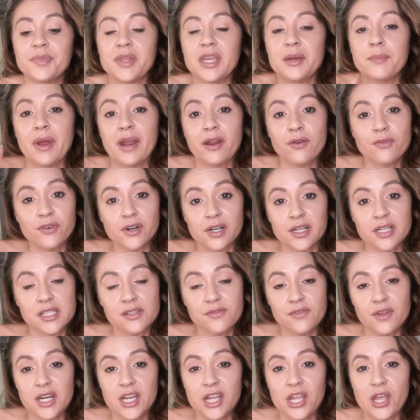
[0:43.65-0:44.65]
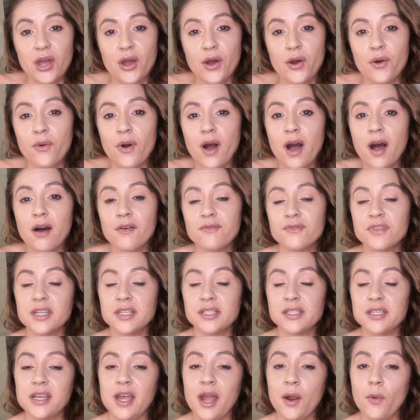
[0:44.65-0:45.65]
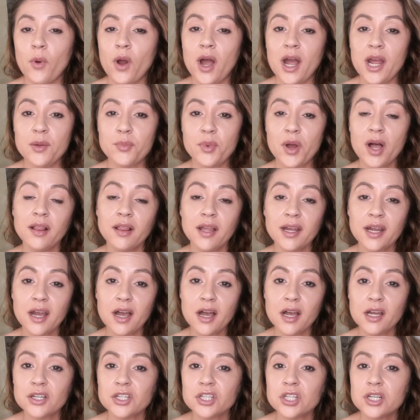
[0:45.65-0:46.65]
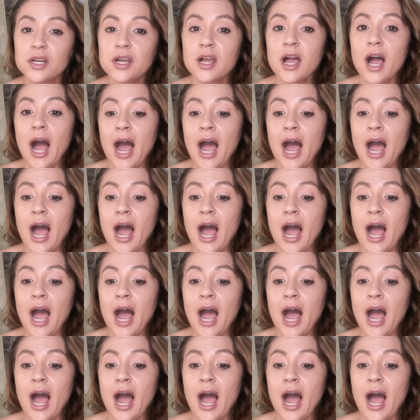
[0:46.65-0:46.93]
in my first video of the DIY balayage.